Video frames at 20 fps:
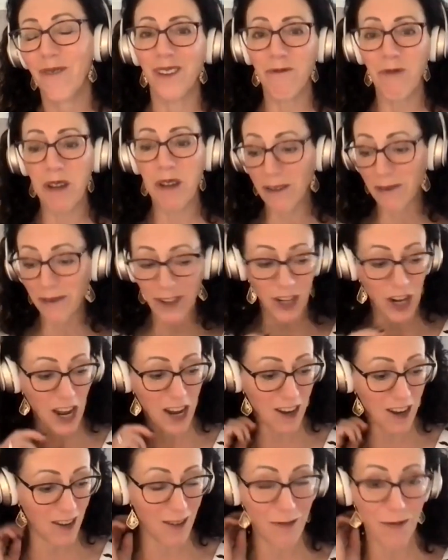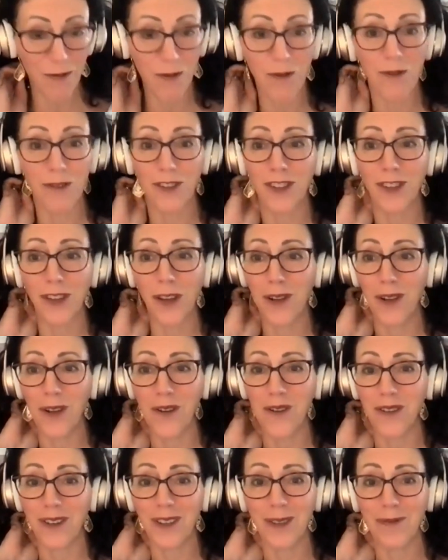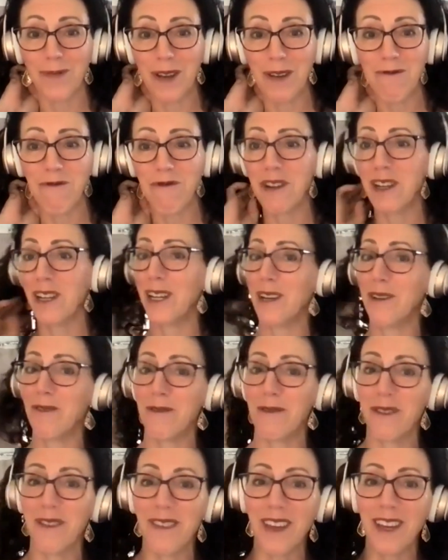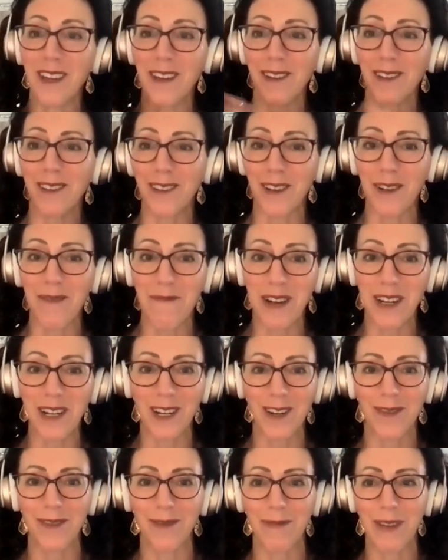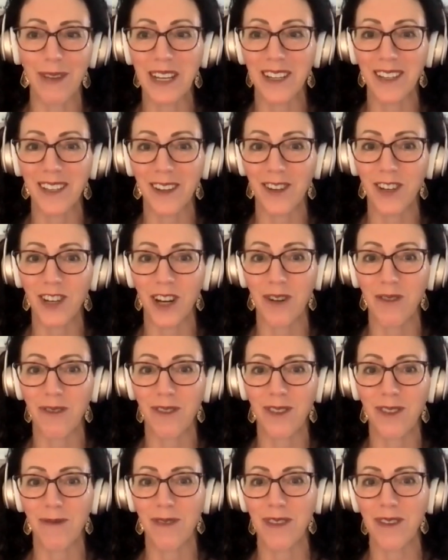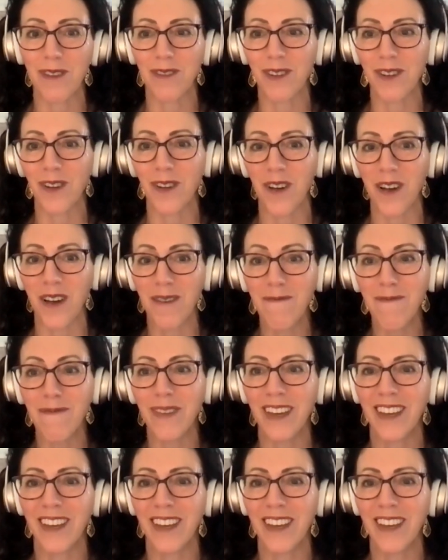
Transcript: We have chatted for so long. It's been really good. Thank you so much for being so generous with your time.